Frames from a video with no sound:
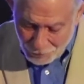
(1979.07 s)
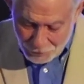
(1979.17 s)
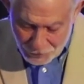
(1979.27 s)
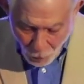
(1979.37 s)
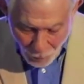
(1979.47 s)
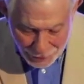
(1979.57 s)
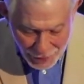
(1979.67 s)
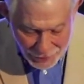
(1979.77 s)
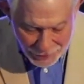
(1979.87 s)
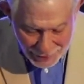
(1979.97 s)
The story
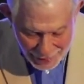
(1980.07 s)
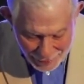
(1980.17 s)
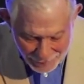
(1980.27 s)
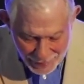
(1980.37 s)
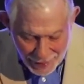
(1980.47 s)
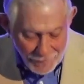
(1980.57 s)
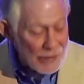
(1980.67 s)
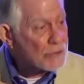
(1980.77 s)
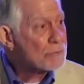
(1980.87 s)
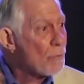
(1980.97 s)
doesn't end there.
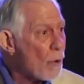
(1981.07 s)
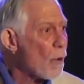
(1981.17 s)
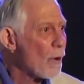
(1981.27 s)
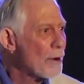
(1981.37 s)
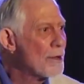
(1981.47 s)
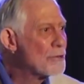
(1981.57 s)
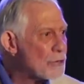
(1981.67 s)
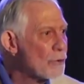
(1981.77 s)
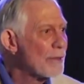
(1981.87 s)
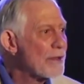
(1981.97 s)
There's more
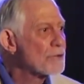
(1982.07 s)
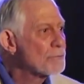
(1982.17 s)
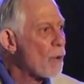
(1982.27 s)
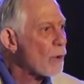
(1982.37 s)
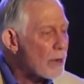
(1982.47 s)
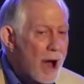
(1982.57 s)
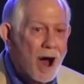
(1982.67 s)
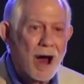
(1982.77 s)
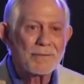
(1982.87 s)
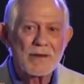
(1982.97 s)
to it. There's more God.